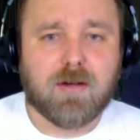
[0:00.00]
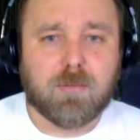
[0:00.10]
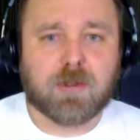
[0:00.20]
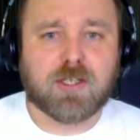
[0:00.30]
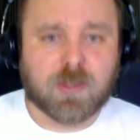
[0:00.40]

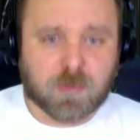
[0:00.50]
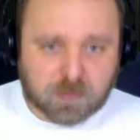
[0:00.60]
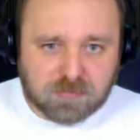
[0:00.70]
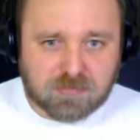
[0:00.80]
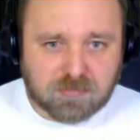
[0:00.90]
but, you know,
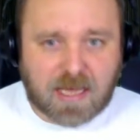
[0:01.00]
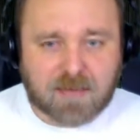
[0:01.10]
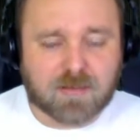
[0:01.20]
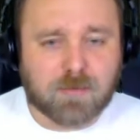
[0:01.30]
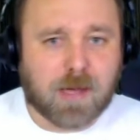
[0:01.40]

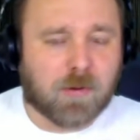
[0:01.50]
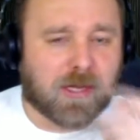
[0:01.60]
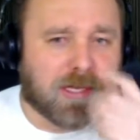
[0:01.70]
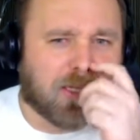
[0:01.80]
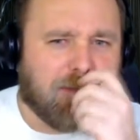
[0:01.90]
that's about
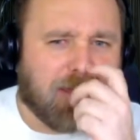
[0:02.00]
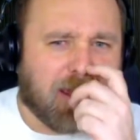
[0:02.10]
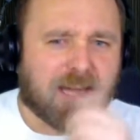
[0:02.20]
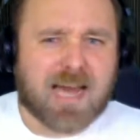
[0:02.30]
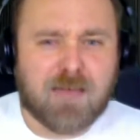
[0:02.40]
it.
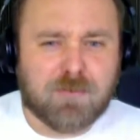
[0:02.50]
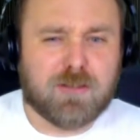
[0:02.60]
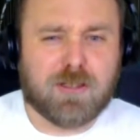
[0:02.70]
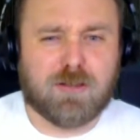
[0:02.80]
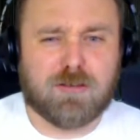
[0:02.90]
And having
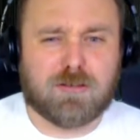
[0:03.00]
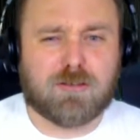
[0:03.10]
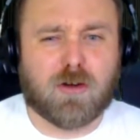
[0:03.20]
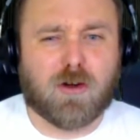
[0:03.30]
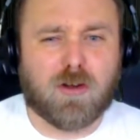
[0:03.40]
to
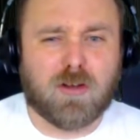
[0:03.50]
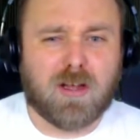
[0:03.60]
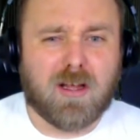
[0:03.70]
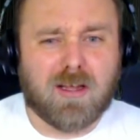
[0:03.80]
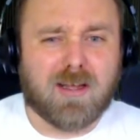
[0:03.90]

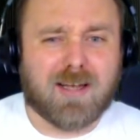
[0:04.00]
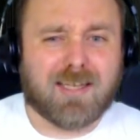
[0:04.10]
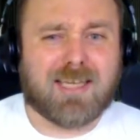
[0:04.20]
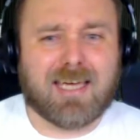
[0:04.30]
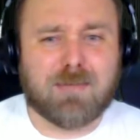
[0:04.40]
install a
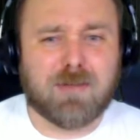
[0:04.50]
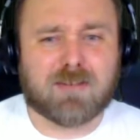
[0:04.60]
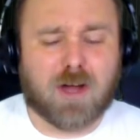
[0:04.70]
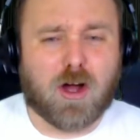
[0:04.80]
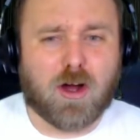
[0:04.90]
game that's
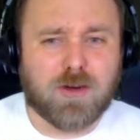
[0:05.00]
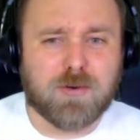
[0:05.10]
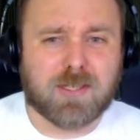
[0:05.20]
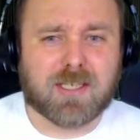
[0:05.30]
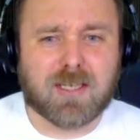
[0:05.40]

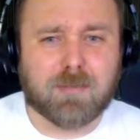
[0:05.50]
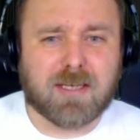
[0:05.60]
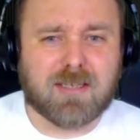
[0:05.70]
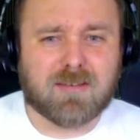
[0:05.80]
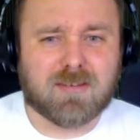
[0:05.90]
100
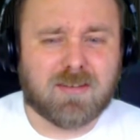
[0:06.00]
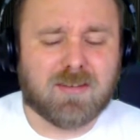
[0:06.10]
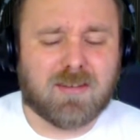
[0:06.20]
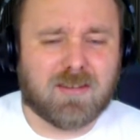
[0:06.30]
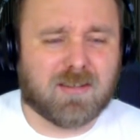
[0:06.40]
gigabytes?
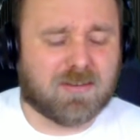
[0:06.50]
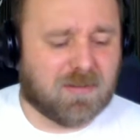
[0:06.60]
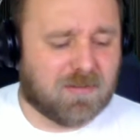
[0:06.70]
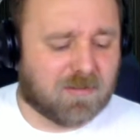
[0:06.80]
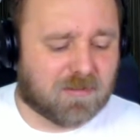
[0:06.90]
Oh,
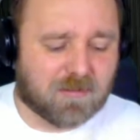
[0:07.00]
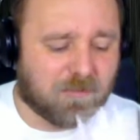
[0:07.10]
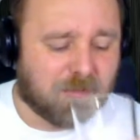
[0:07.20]
Jesus.